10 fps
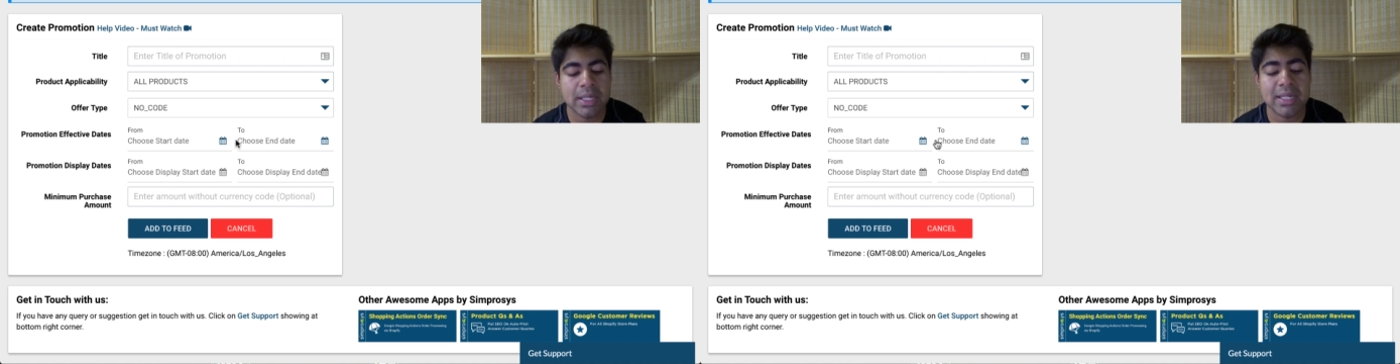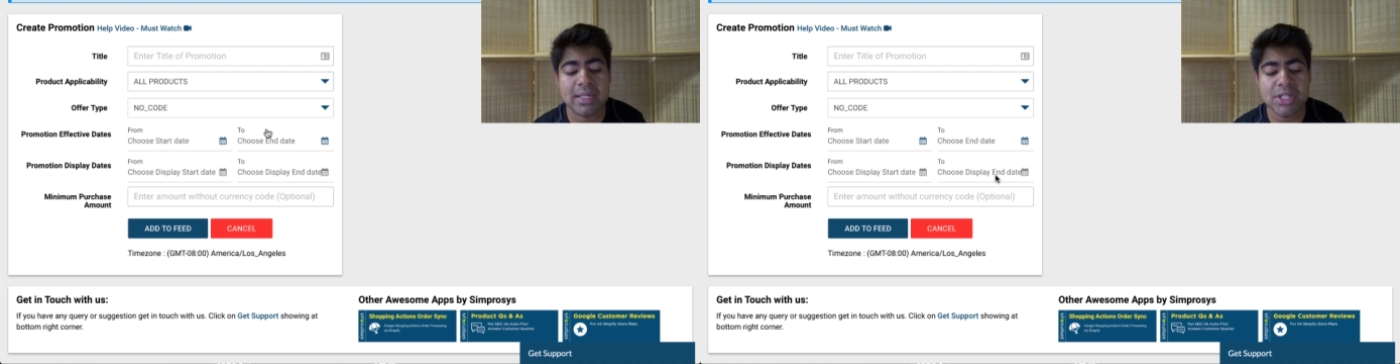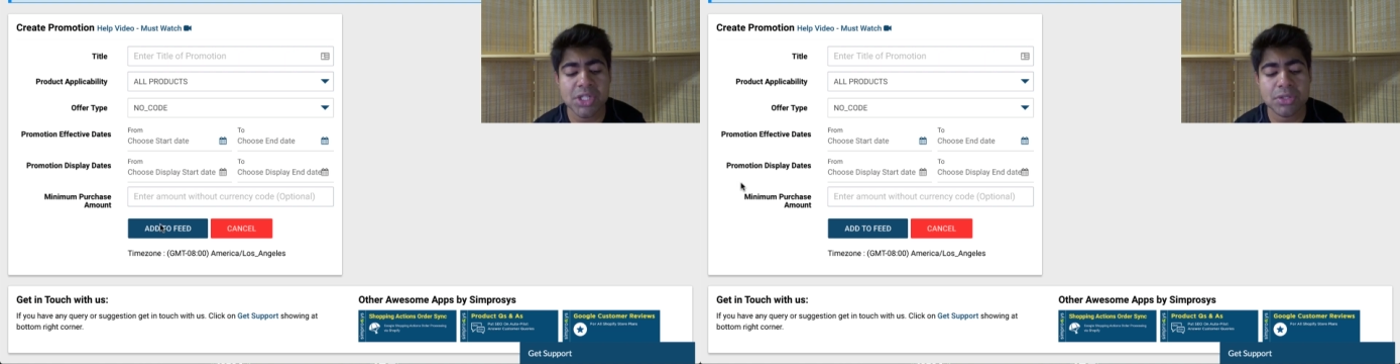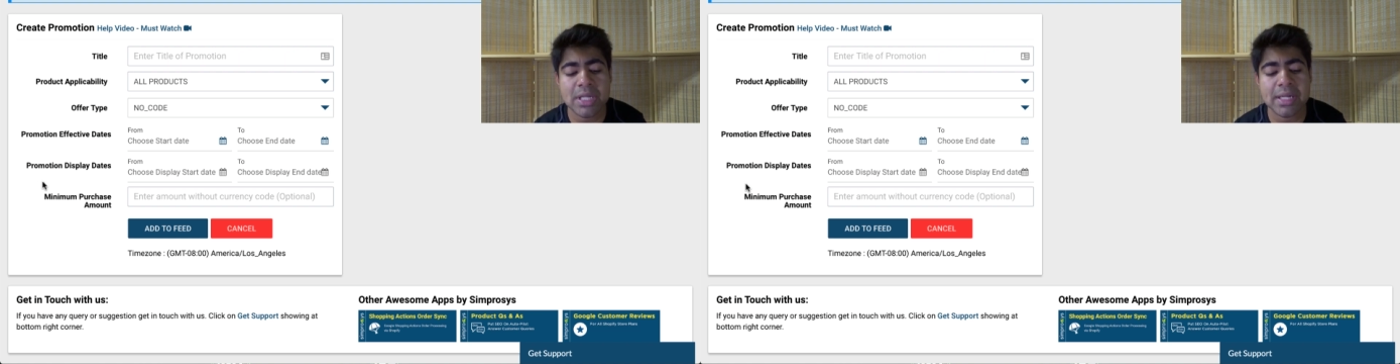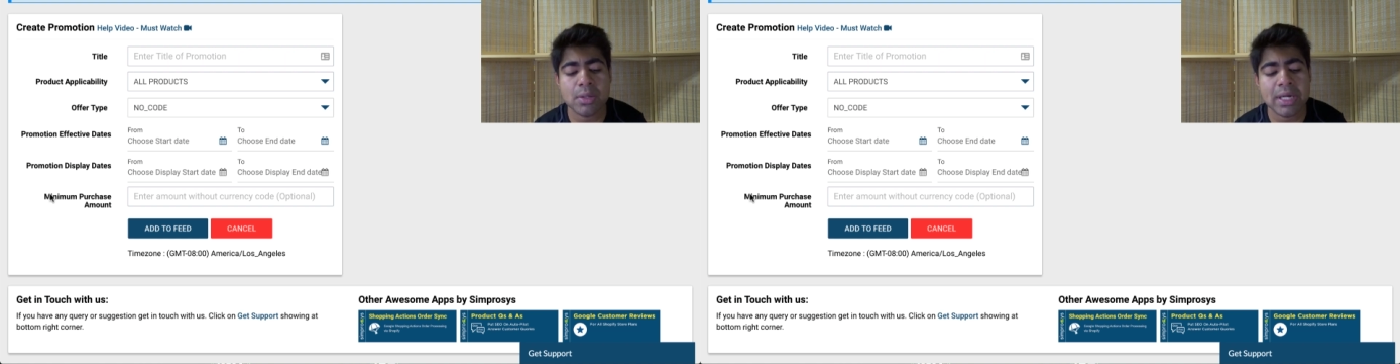In addition to
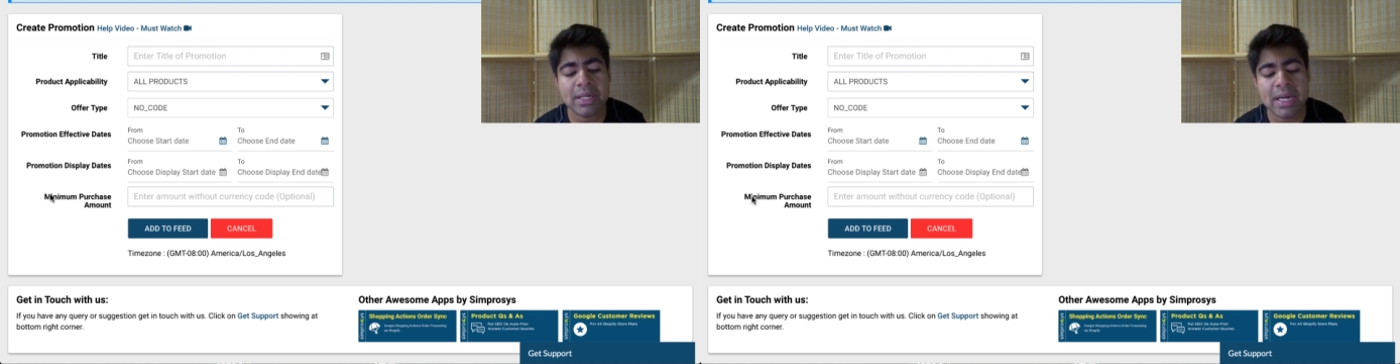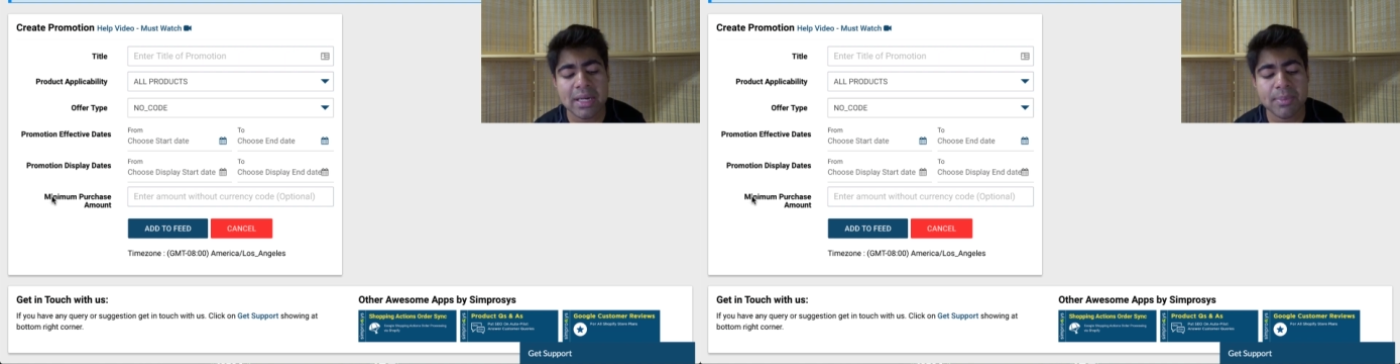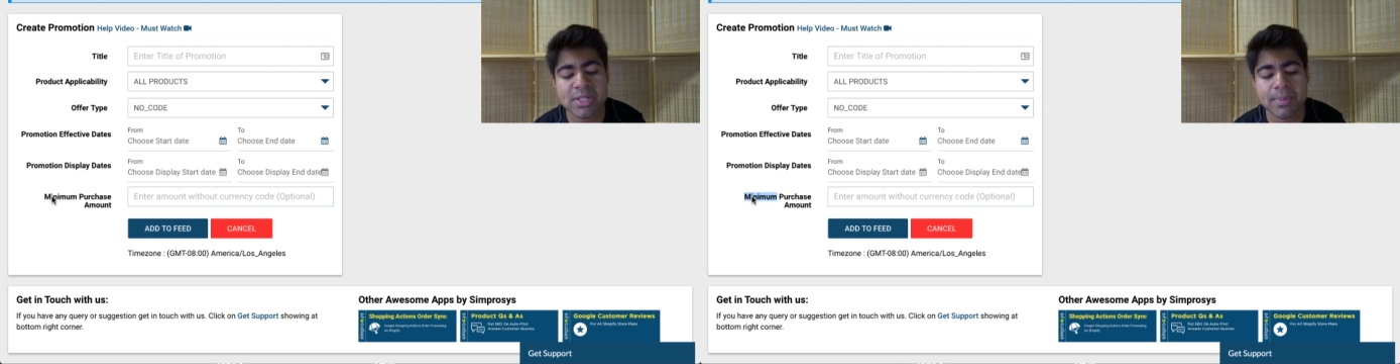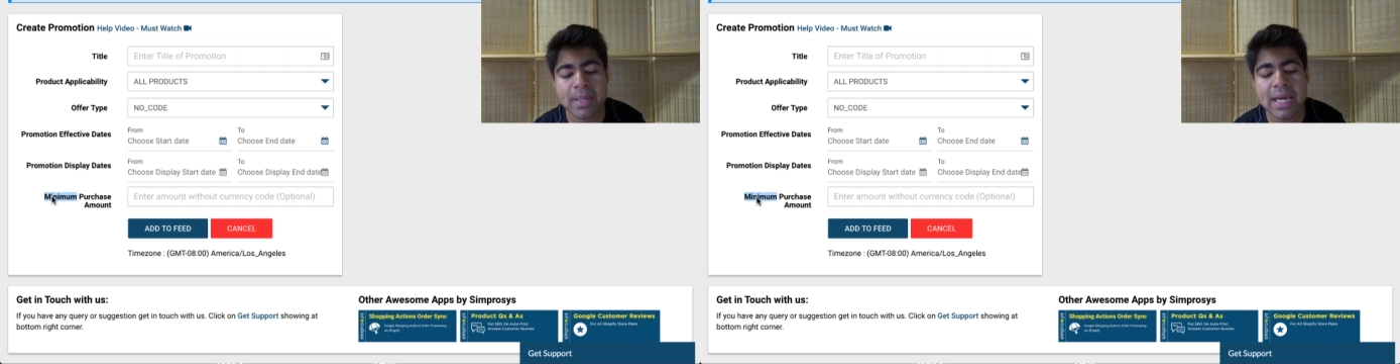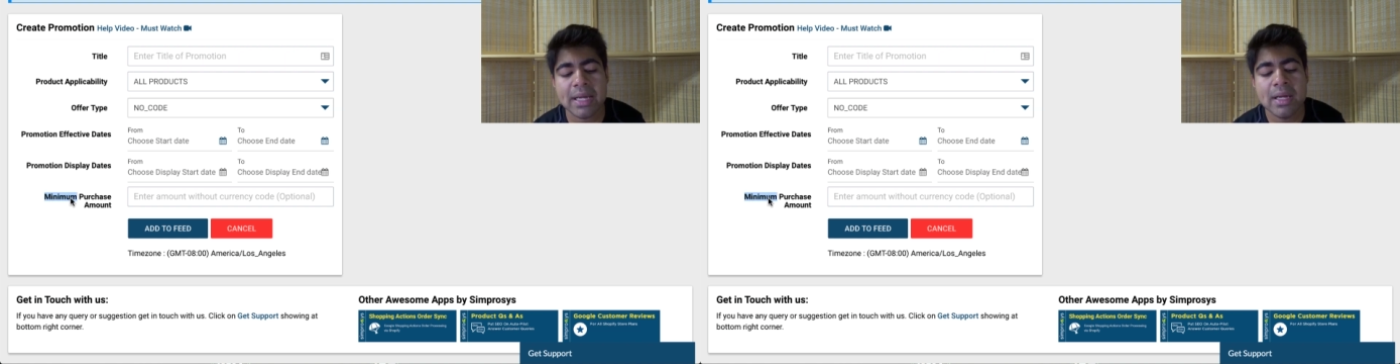that, you can kind of
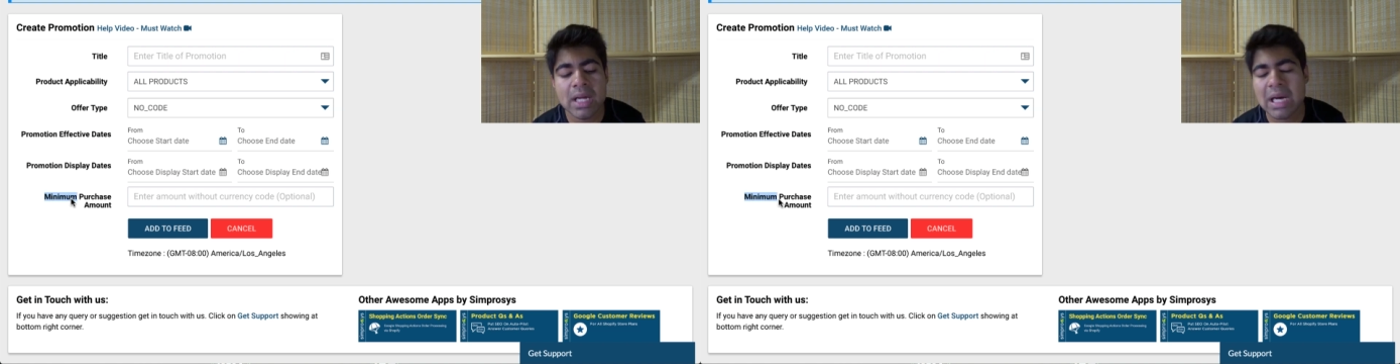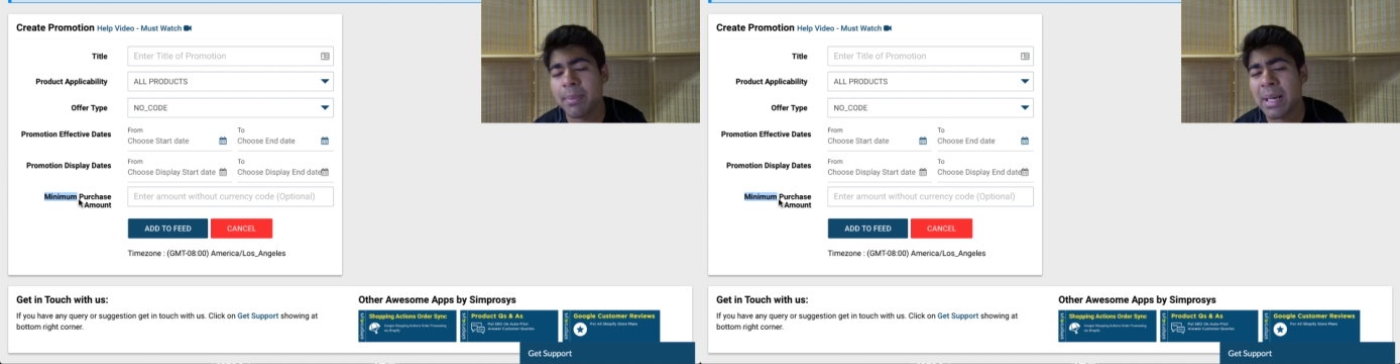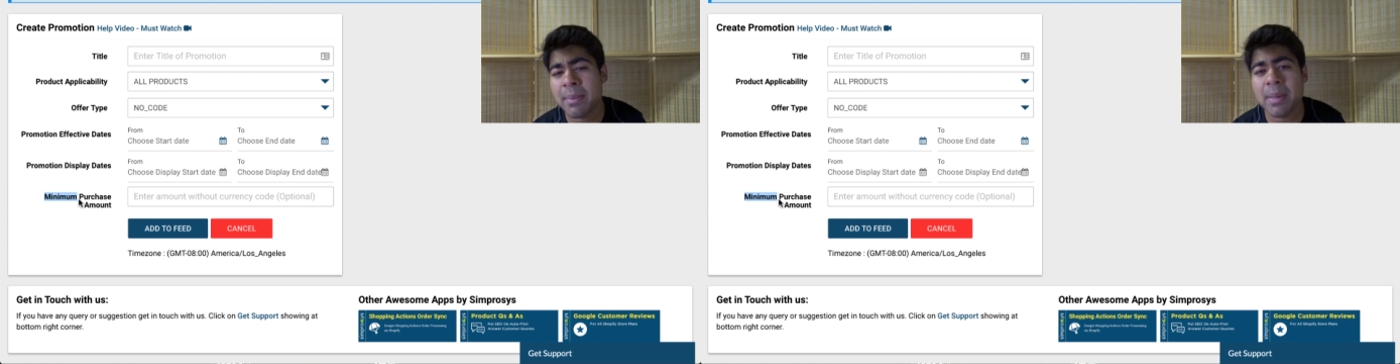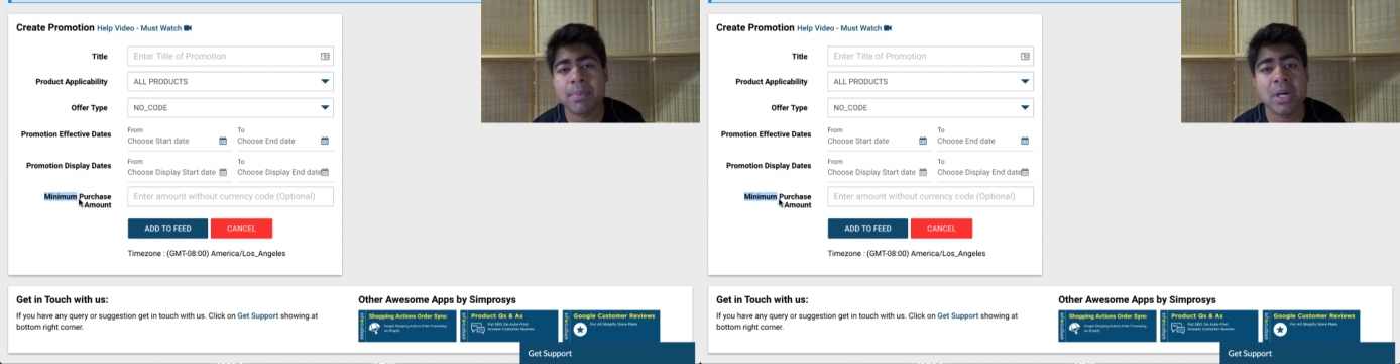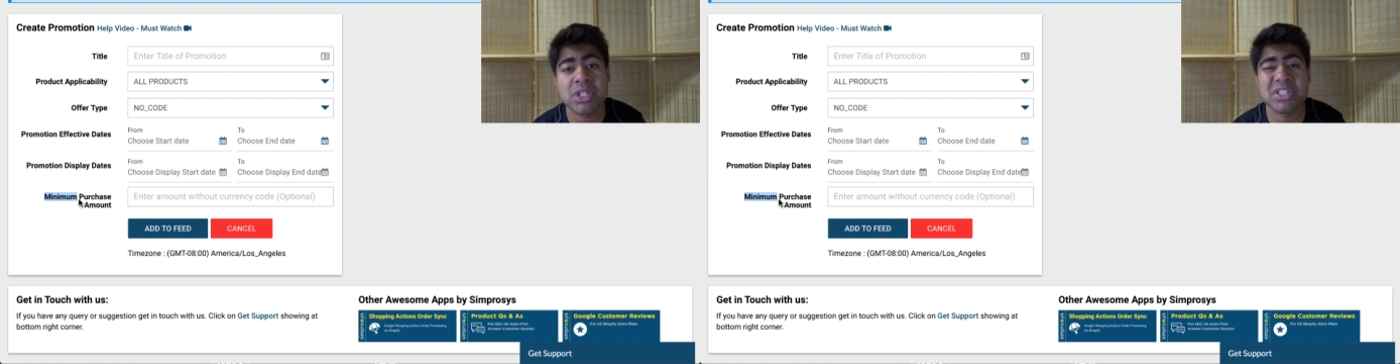supply a minimum
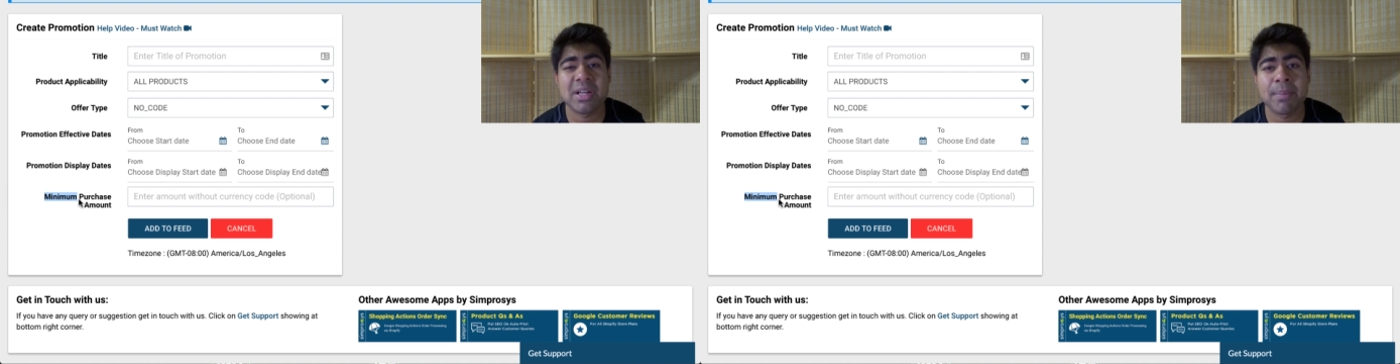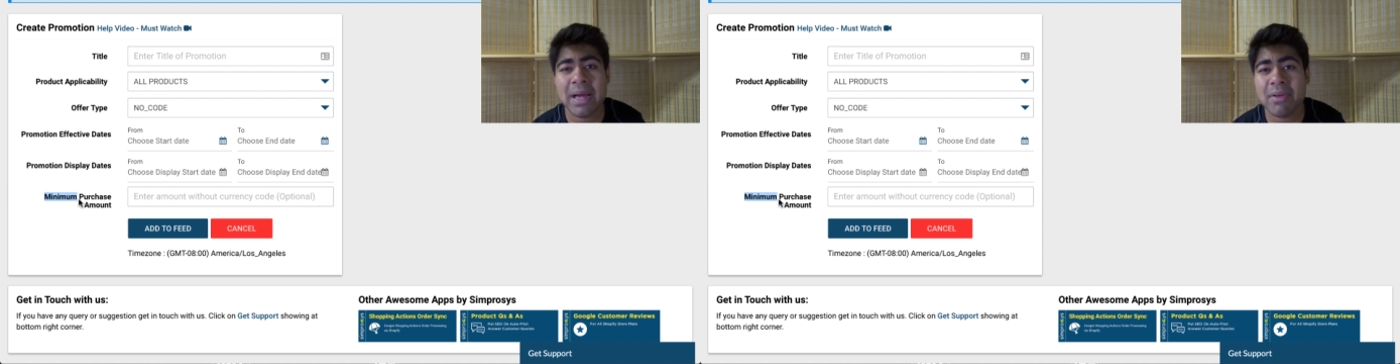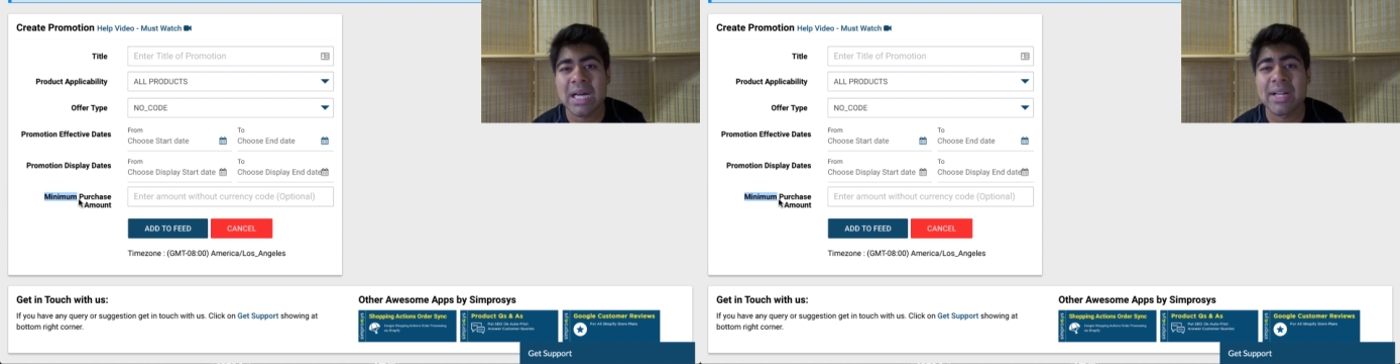purchase amount.